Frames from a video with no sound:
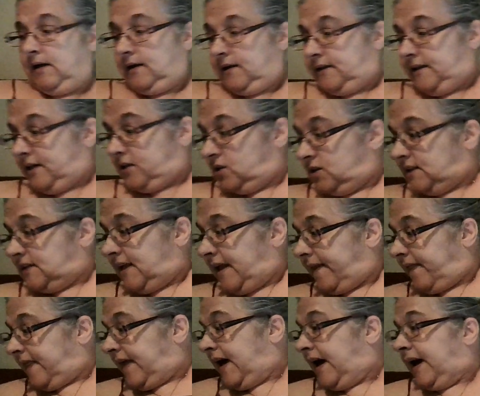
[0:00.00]
feels
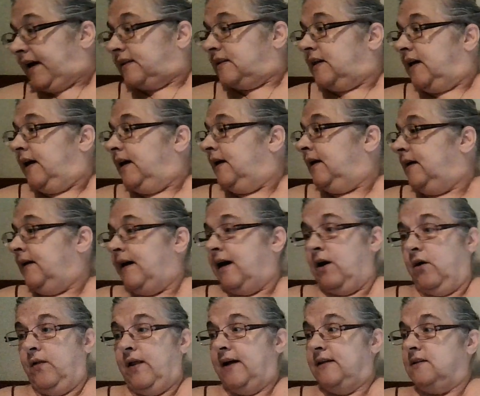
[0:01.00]
like that.
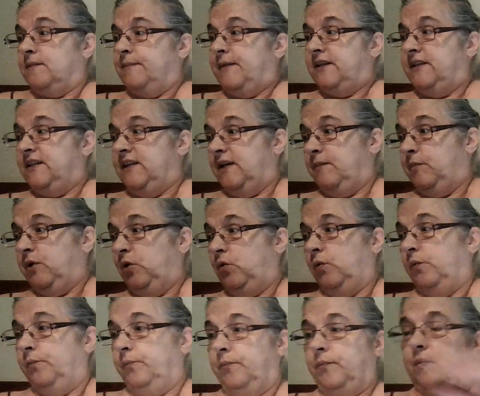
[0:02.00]
Now that's my
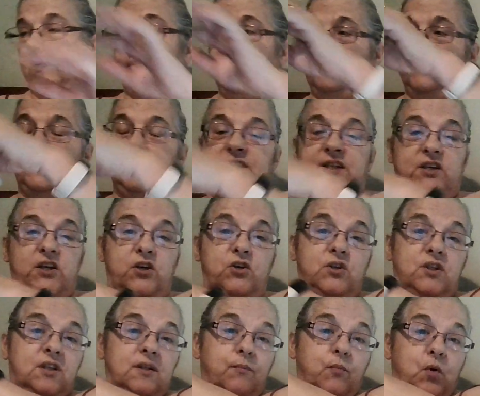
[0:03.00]
Temu. Um,
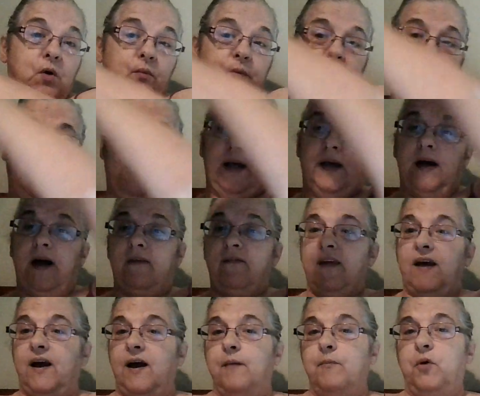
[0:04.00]
excuse some more wrinkling. I
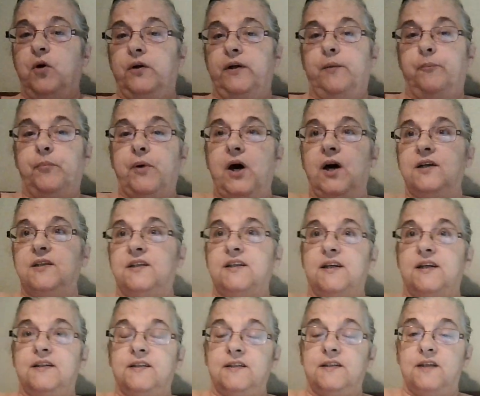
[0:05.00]
think I'm going to pause
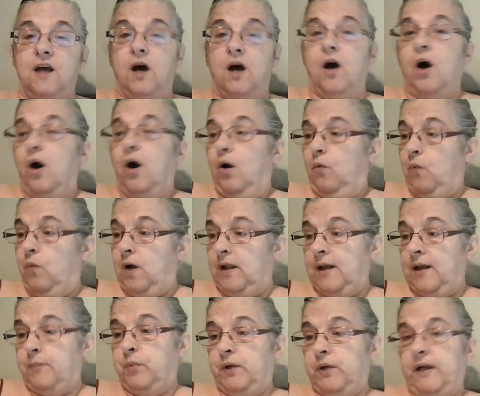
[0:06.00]
this while
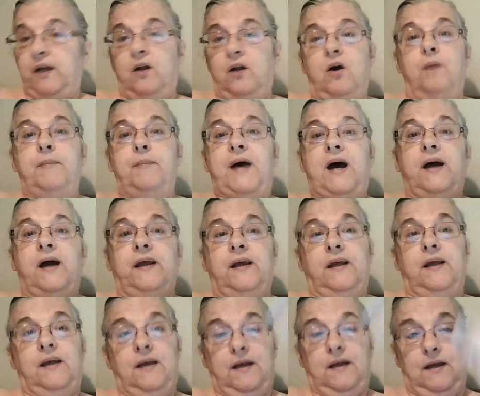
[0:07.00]
I put it all back
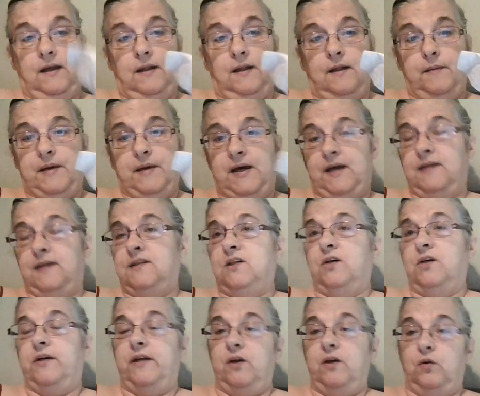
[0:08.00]
in the bag
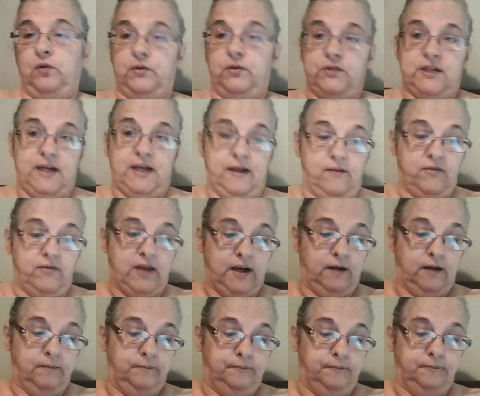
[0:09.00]
so I don't lose
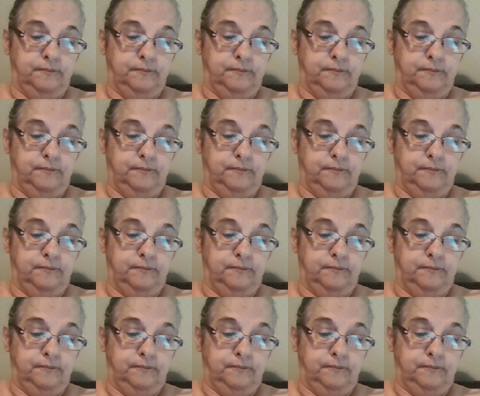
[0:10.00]
anything.